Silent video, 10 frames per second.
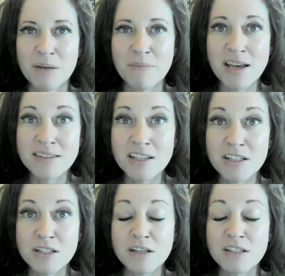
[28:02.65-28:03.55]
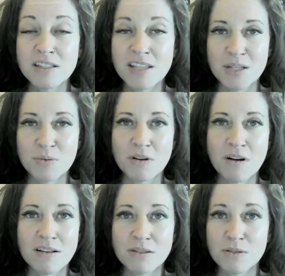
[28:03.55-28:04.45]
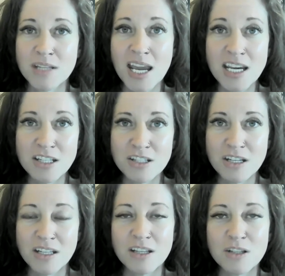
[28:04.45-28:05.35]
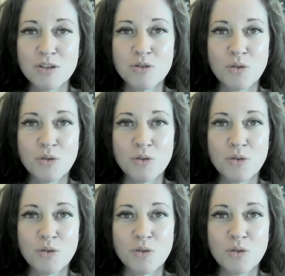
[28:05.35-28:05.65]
Send me a message, schedule a consultation,